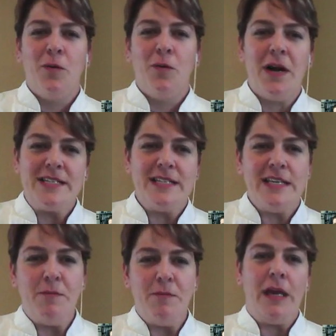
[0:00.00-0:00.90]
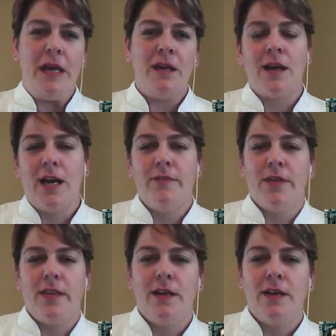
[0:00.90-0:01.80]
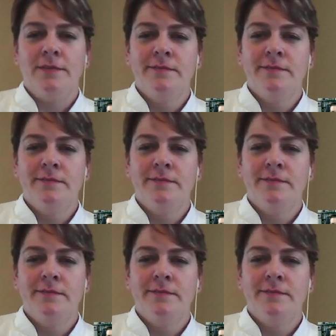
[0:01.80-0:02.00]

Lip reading: want to see me, kind of a thing?